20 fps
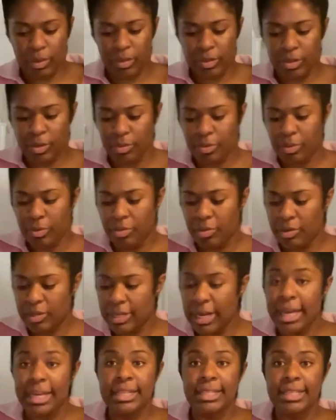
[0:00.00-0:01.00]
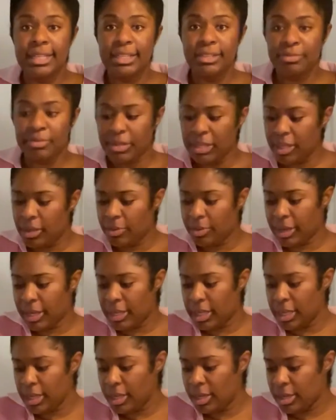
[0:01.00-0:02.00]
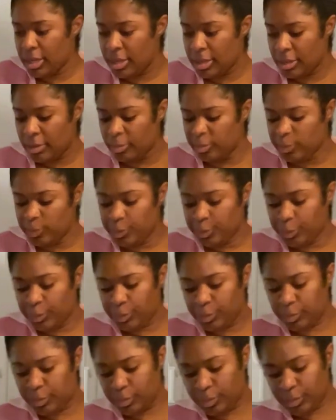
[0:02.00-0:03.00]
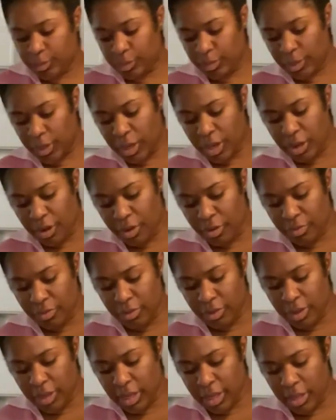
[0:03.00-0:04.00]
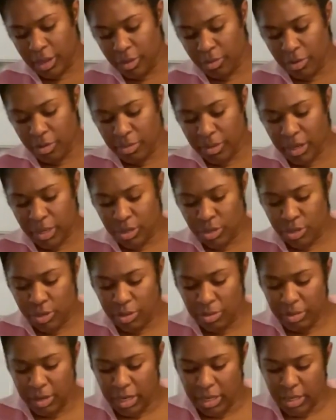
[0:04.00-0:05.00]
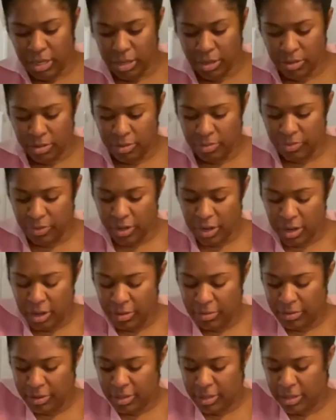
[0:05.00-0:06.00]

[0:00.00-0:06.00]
So we will dice these really quickly, and hopefully there won't be too many tears involved.